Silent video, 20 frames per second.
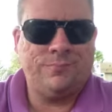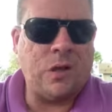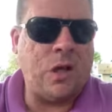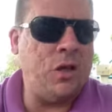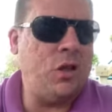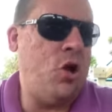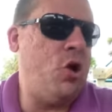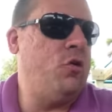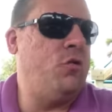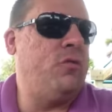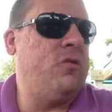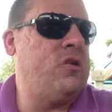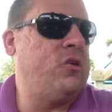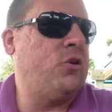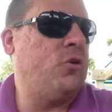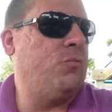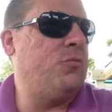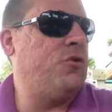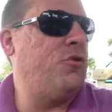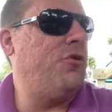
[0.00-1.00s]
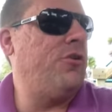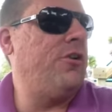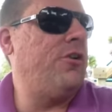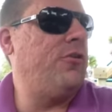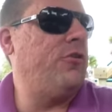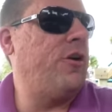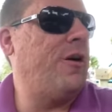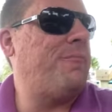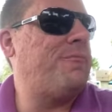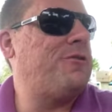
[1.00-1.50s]
Hello and welcome to
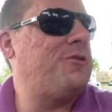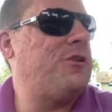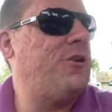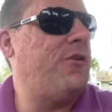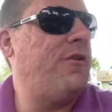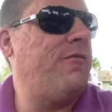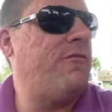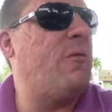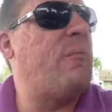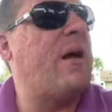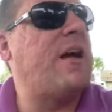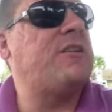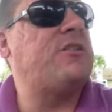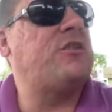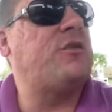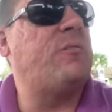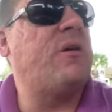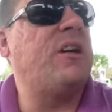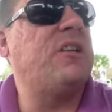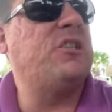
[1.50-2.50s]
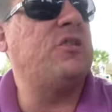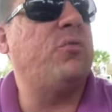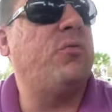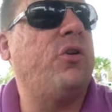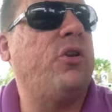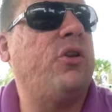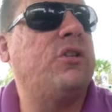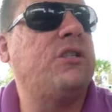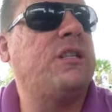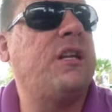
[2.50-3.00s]
another episode of the Masterminds of
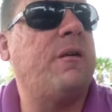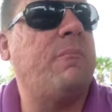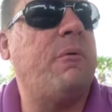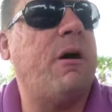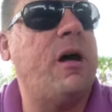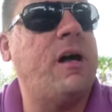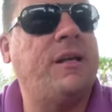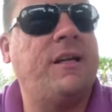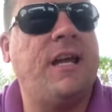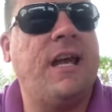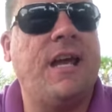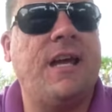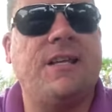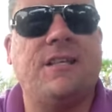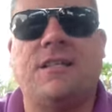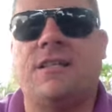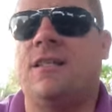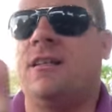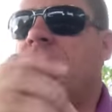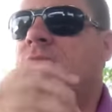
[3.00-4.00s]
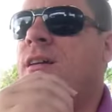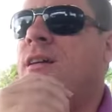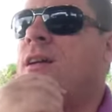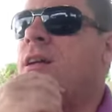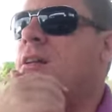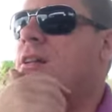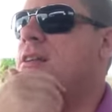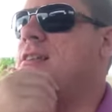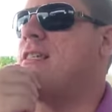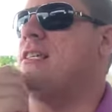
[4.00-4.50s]
Real Estate podcast.
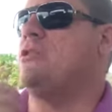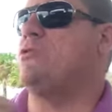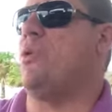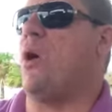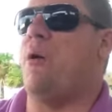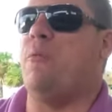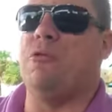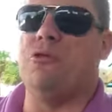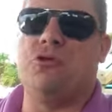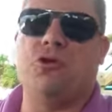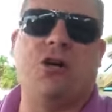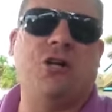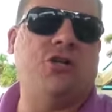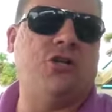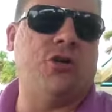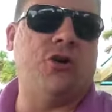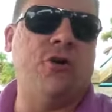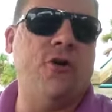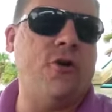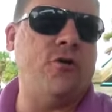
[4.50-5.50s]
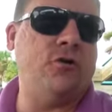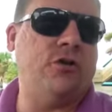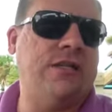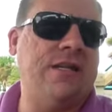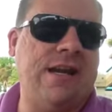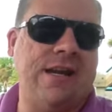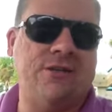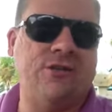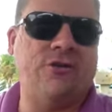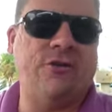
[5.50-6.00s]
This is Robert Drace, your host.
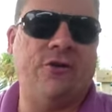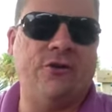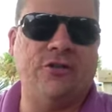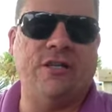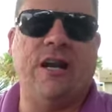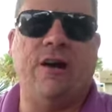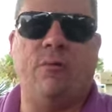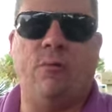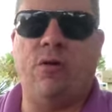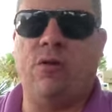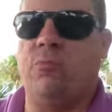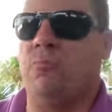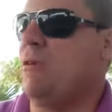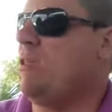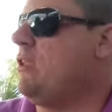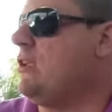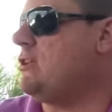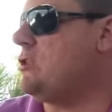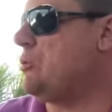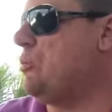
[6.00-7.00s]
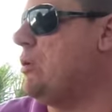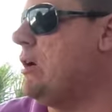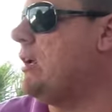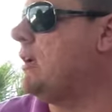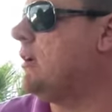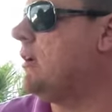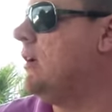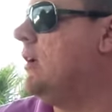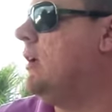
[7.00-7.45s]
Nastar's not with me this week.